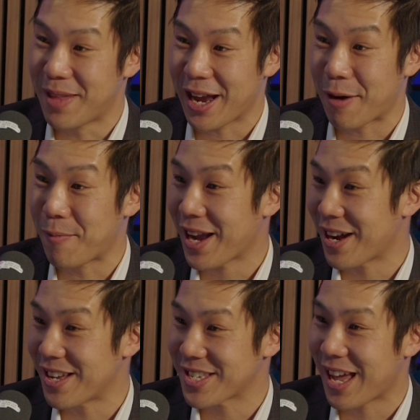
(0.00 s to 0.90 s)
that can
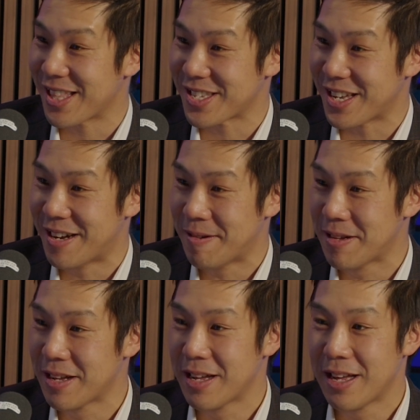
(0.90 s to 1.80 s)
recognize cancer,
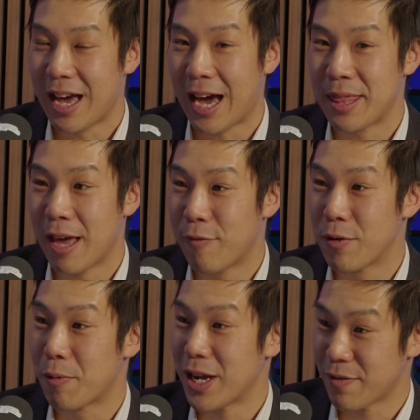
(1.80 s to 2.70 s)
and
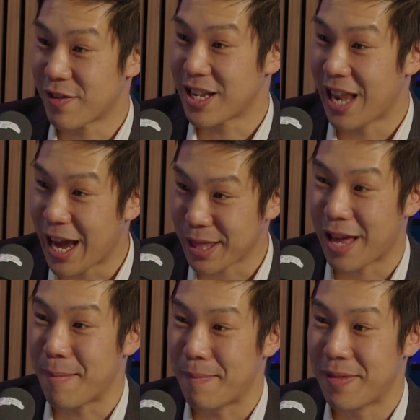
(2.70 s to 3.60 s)
therefore the rest of us lack that